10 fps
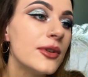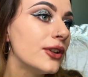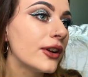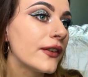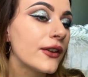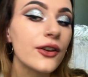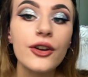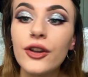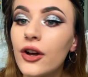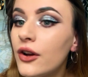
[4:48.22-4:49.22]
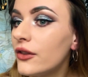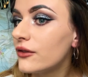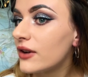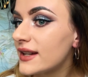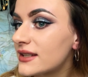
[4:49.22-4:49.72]
Looks good on
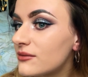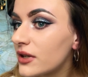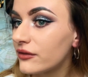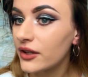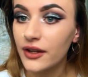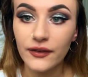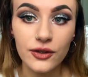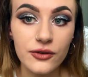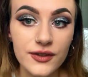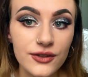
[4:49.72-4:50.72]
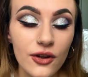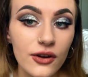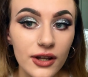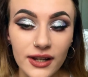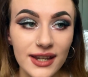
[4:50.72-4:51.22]
the rest of my face though. It's
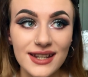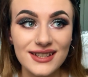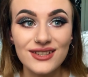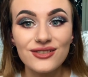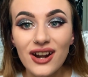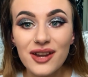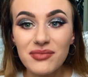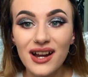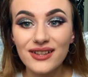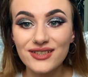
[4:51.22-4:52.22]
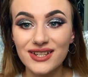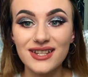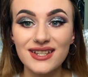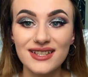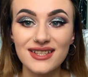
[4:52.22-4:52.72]
not clinging to dry
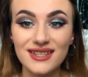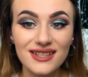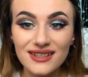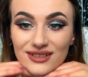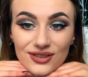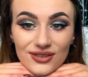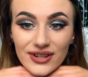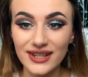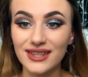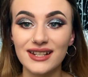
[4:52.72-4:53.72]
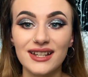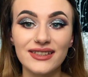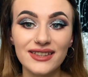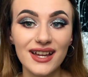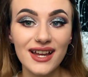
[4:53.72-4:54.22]
patches or anything
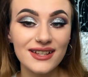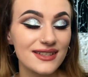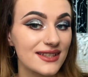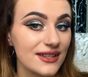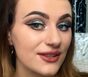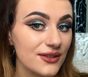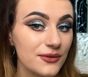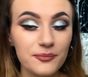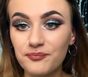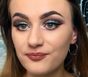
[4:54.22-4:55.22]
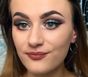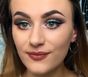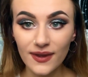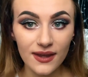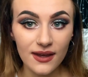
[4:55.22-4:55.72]
like that, so
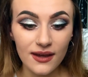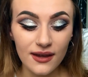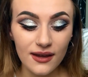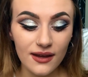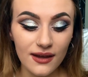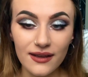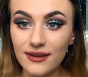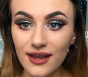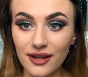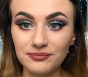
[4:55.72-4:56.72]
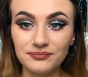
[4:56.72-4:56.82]
yeah.